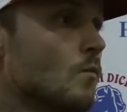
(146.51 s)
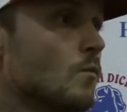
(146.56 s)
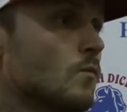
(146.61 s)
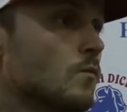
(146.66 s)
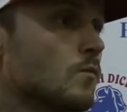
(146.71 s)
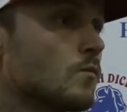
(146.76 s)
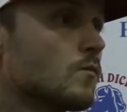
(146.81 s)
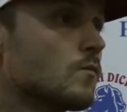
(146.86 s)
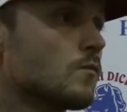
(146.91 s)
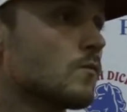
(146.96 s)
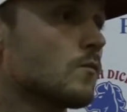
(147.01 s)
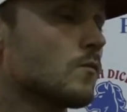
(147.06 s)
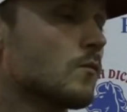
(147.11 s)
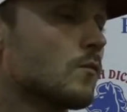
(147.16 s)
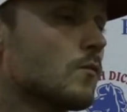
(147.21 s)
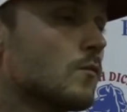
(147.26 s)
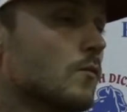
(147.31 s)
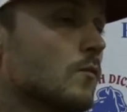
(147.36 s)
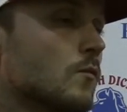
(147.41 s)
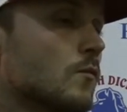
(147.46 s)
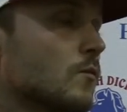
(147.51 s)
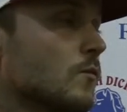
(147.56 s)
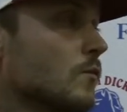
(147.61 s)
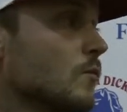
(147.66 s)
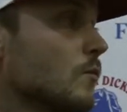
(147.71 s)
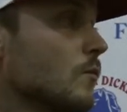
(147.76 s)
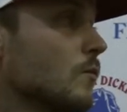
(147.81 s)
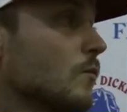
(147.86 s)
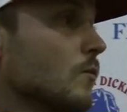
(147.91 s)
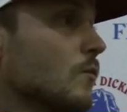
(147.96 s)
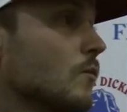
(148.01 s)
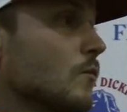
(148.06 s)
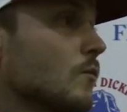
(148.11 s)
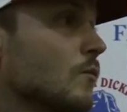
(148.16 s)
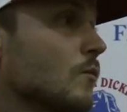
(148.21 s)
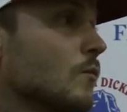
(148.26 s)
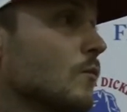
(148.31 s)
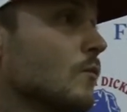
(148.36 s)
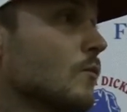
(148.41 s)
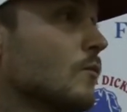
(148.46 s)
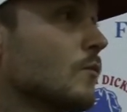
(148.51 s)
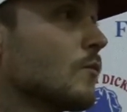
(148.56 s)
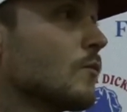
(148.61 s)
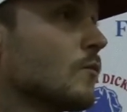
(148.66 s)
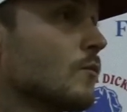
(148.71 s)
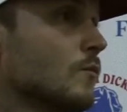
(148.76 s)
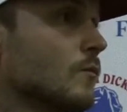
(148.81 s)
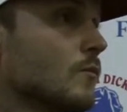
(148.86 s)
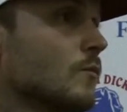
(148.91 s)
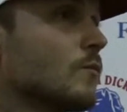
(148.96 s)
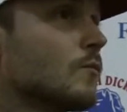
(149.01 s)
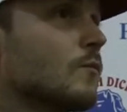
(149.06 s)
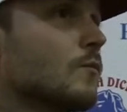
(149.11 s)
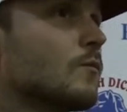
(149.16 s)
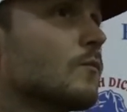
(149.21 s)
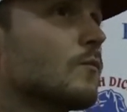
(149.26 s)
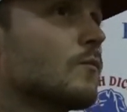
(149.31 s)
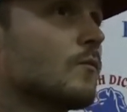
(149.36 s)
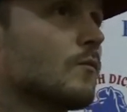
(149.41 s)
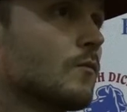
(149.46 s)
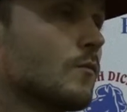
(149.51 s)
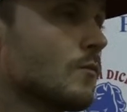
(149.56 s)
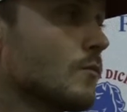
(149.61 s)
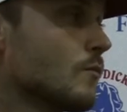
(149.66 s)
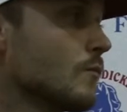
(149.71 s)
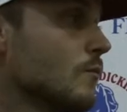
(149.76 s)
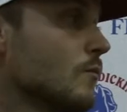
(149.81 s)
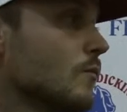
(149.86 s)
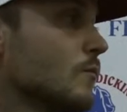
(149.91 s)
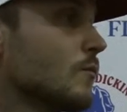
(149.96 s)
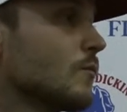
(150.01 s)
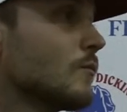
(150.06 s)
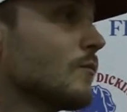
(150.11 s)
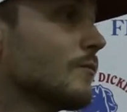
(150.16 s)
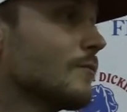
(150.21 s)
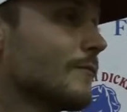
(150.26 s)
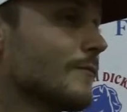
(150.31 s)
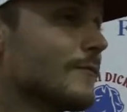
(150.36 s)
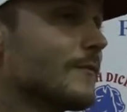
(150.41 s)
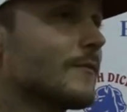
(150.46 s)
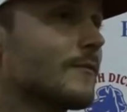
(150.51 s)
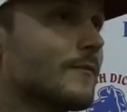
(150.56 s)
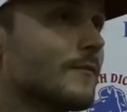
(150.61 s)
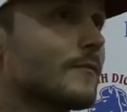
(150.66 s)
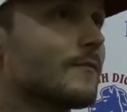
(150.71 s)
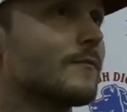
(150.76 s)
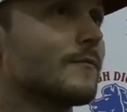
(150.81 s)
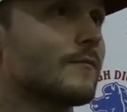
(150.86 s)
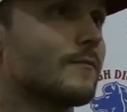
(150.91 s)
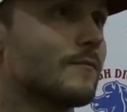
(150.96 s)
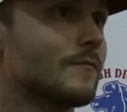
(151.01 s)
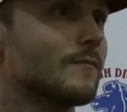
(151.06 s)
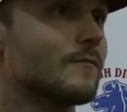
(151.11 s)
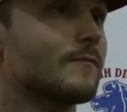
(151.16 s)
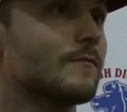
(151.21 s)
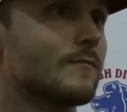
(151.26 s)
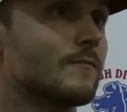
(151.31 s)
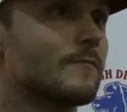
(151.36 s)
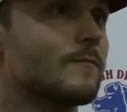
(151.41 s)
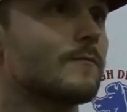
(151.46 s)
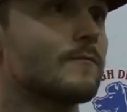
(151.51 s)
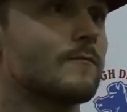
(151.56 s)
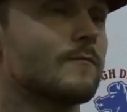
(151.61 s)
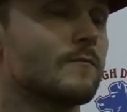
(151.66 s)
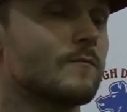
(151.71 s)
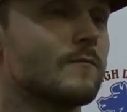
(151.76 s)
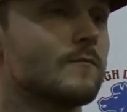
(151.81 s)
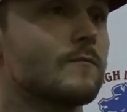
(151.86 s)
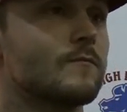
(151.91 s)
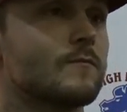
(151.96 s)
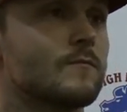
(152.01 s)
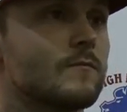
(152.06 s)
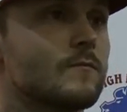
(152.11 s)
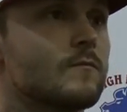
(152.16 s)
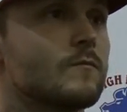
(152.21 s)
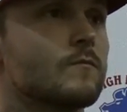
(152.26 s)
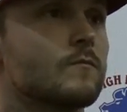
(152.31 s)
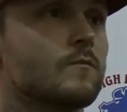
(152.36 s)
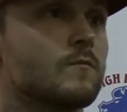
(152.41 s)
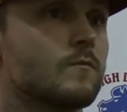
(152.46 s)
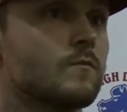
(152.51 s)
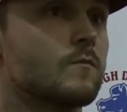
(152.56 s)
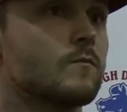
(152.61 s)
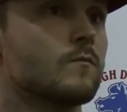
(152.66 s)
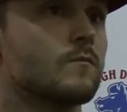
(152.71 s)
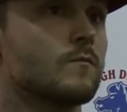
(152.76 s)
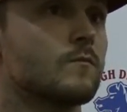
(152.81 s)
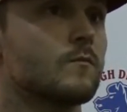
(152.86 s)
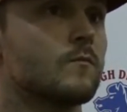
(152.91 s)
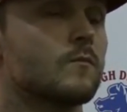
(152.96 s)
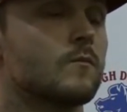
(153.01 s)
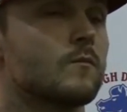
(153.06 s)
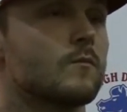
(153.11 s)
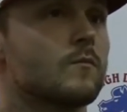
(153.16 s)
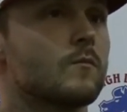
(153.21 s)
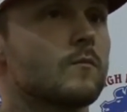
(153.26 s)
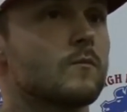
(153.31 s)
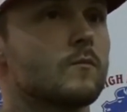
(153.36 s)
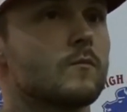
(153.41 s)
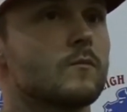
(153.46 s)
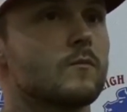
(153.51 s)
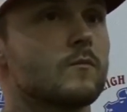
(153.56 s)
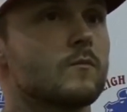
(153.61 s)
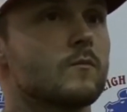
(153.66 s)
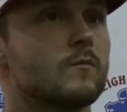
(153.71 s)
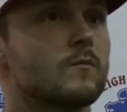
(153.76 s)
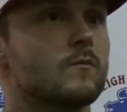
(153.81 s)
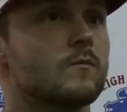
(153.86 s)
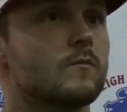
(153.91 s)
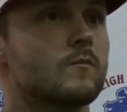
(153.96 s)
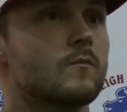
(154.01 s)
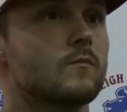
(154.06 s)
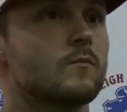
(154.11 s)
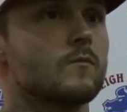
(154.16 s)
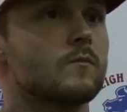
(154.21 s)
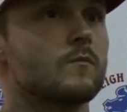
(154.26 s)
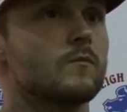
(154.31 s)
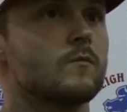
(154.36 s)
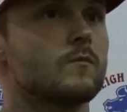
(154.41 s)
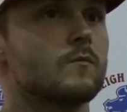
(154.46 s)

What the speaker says: (silent)